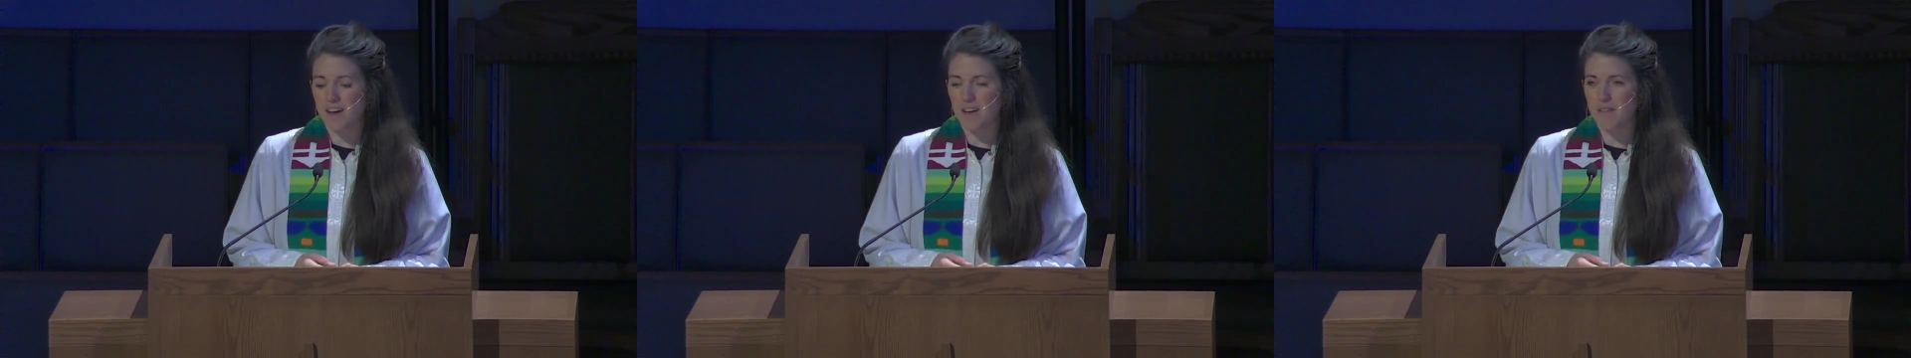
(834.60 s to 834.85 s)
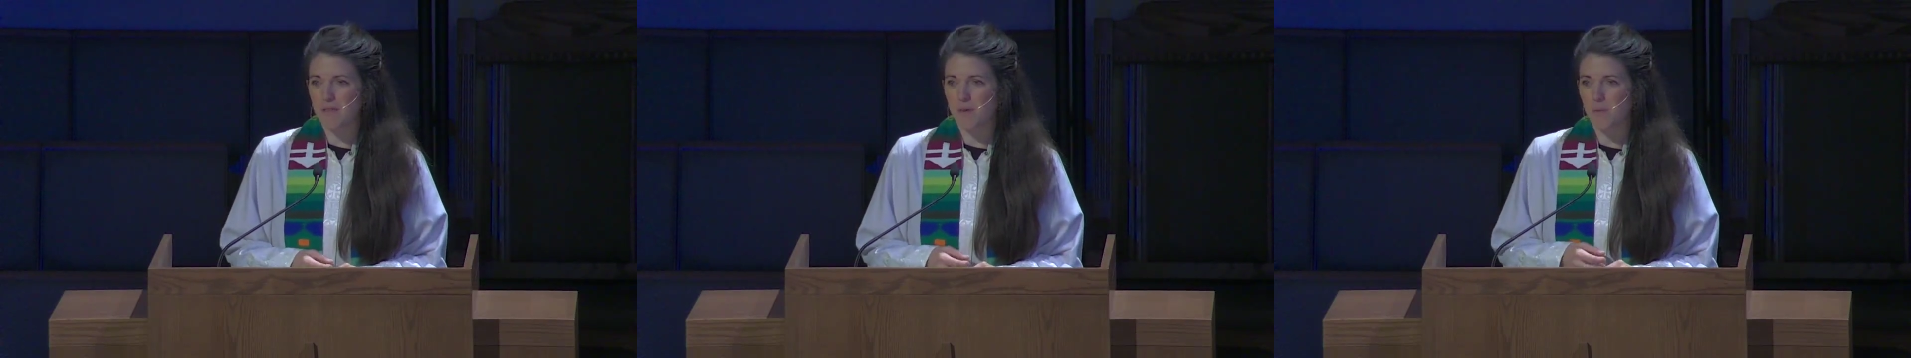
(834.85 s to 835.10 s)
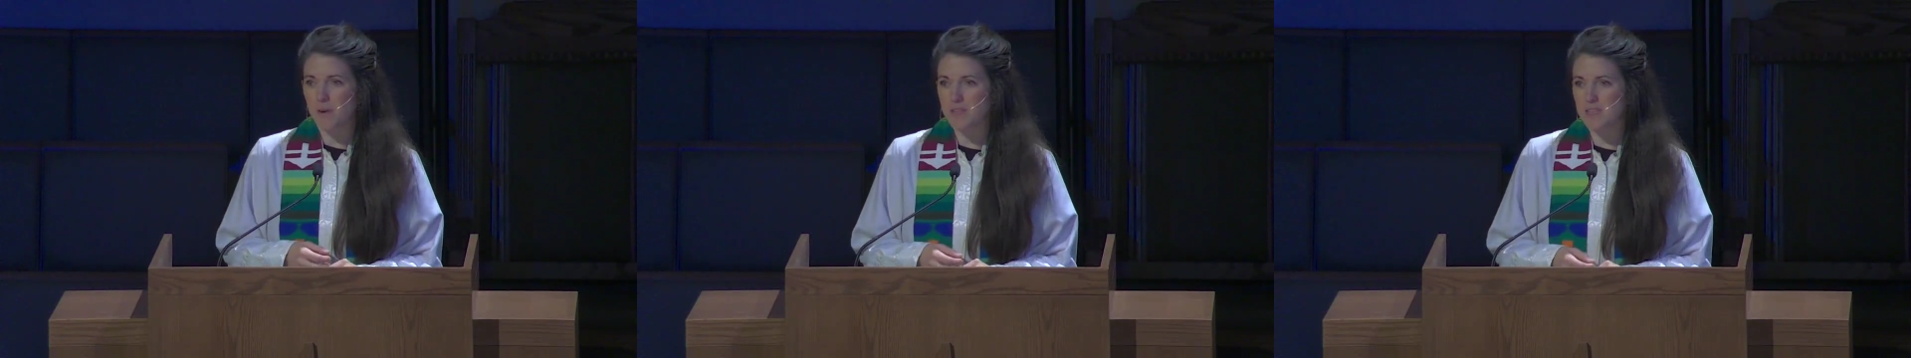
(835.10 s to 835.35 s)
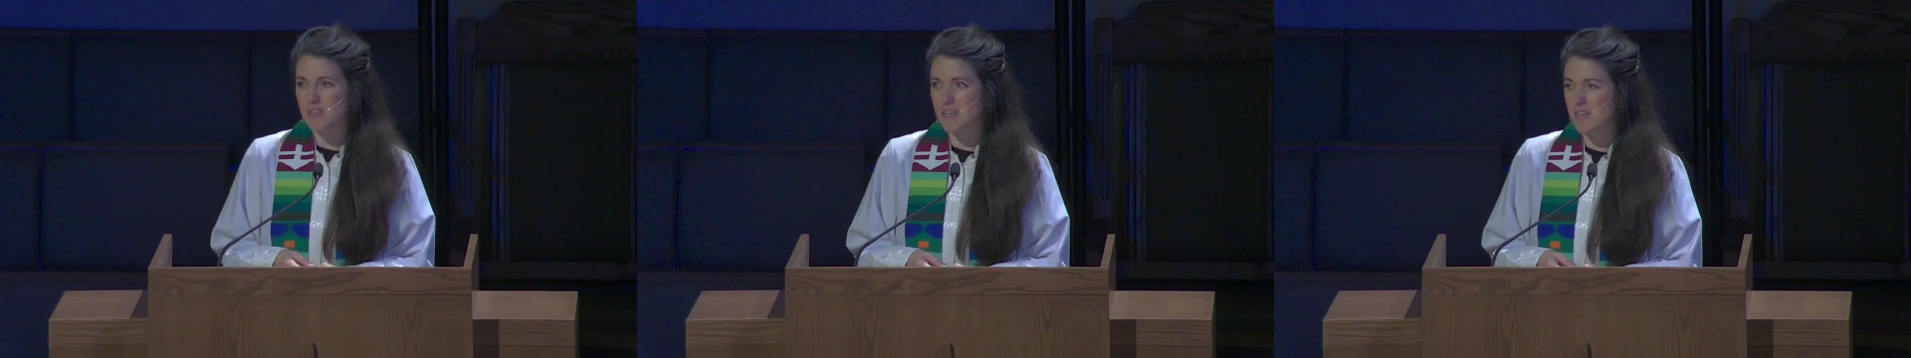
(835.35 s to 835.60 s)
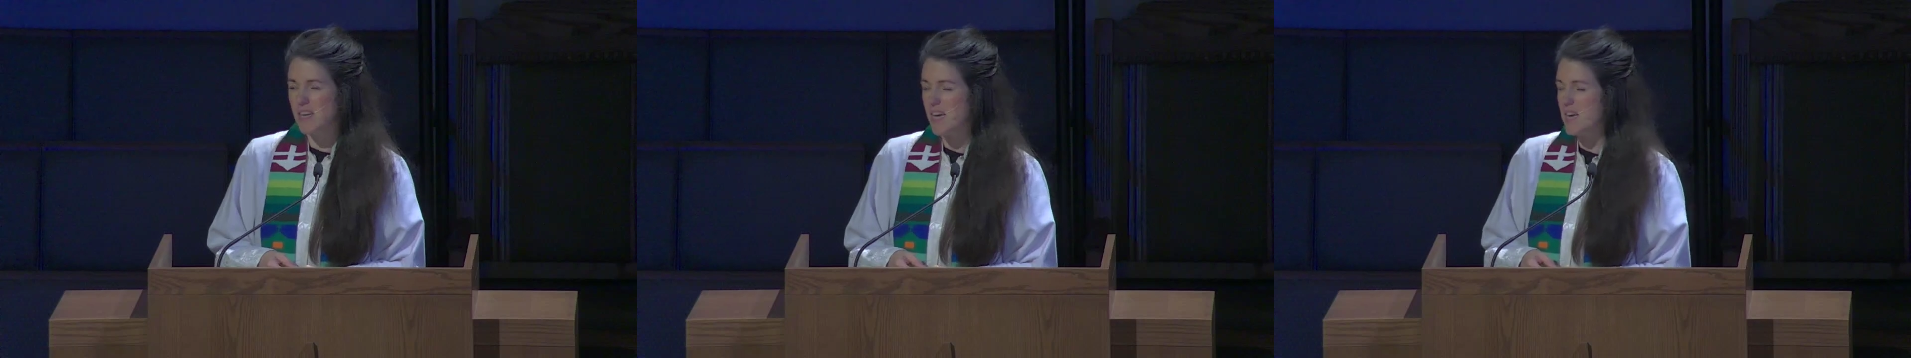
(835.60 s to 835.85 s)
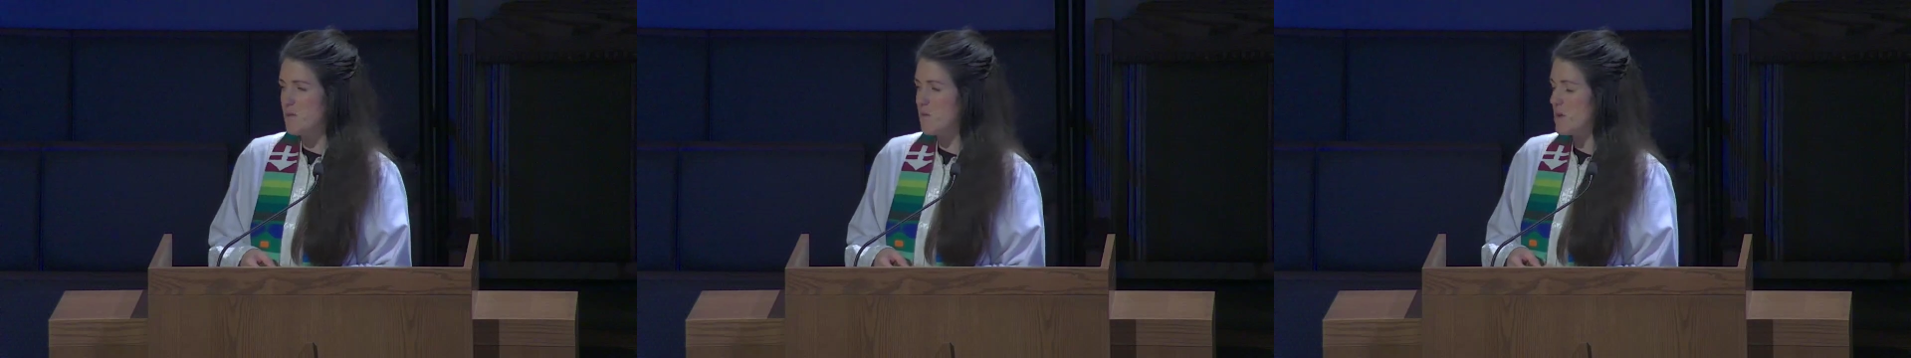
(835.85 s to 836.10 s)
every once and
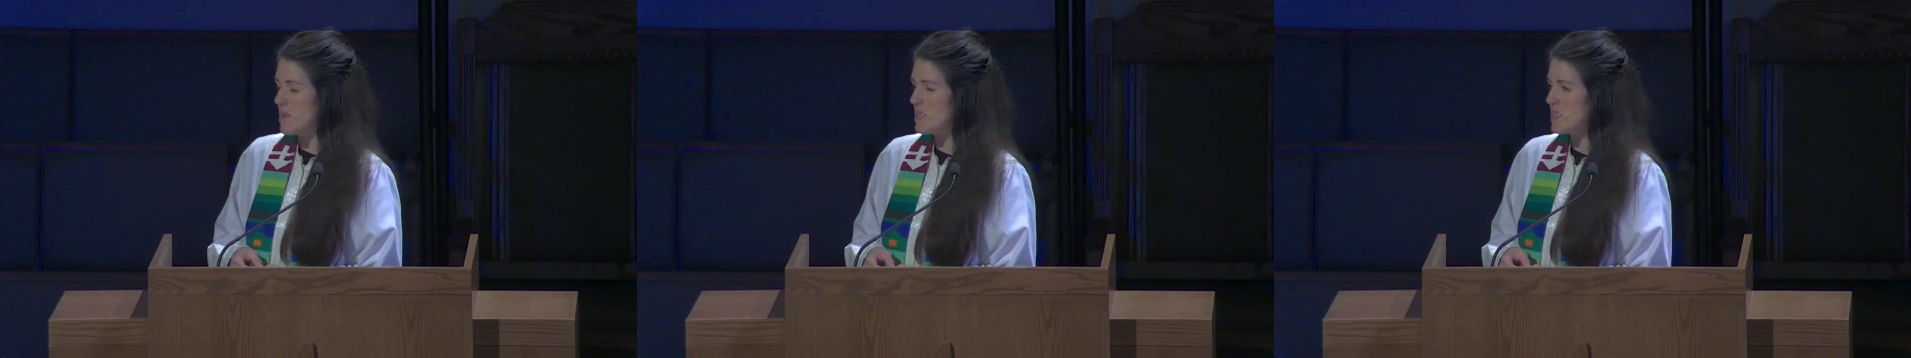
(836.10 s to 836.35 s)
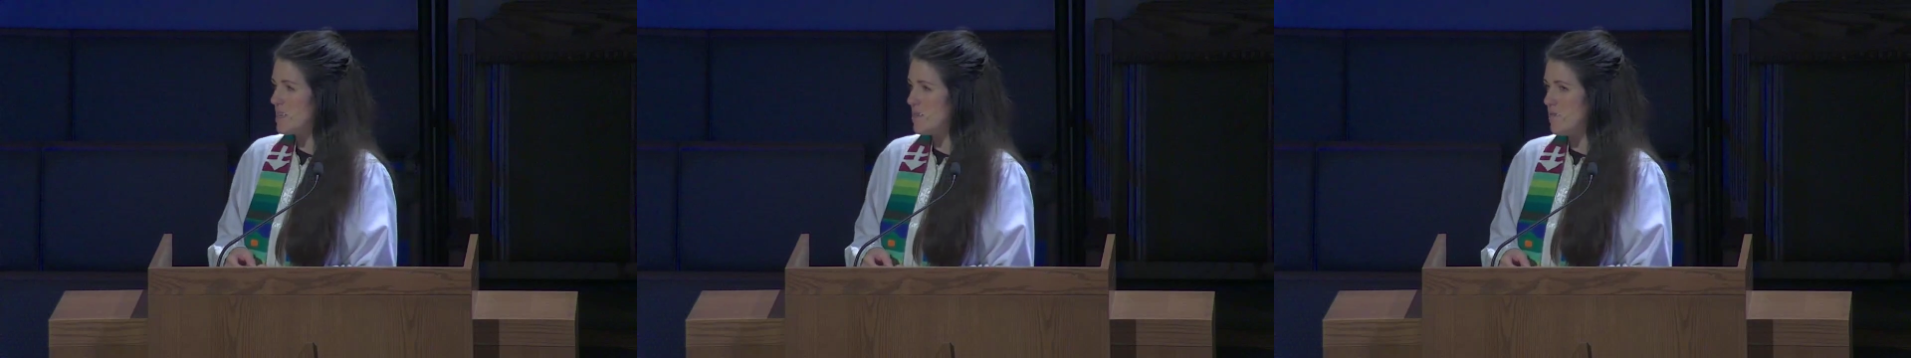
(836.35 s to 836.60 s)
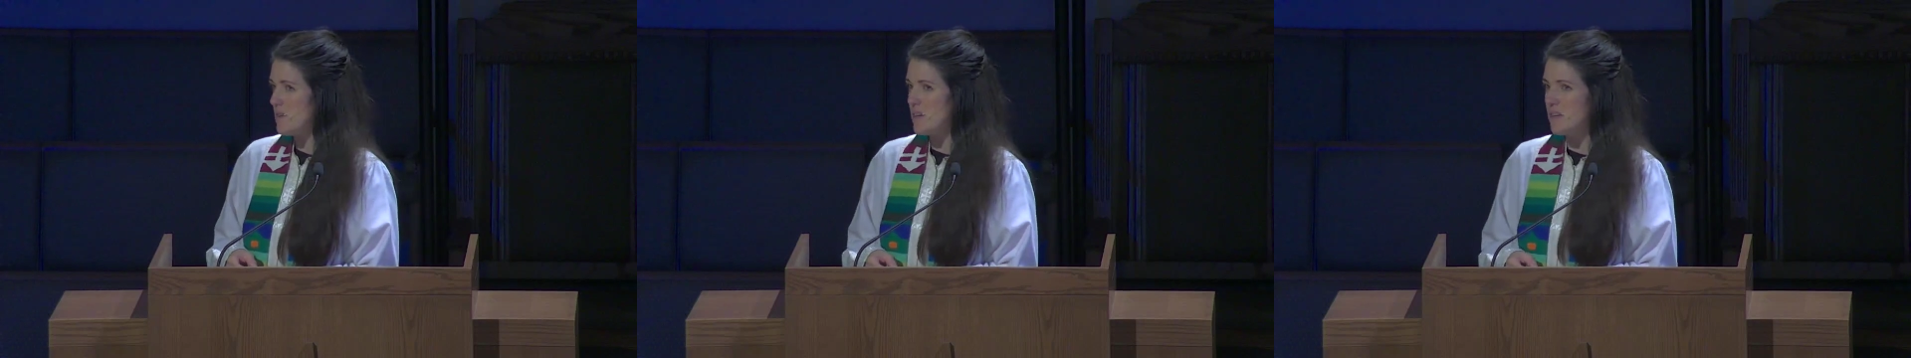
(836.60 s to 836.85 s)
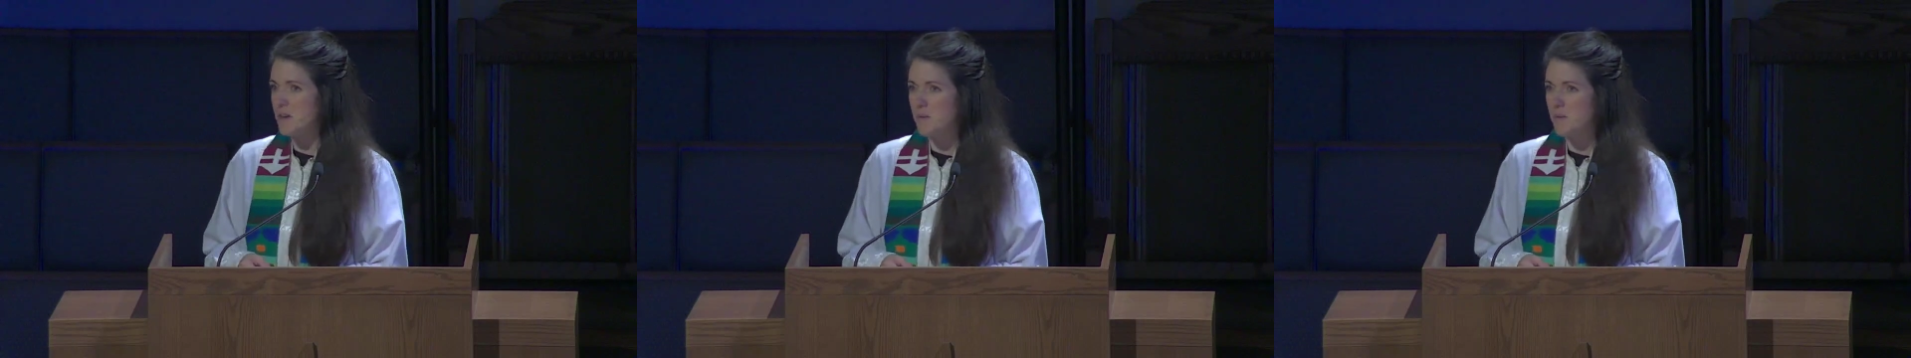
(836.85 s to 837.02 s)
again, when it's convenient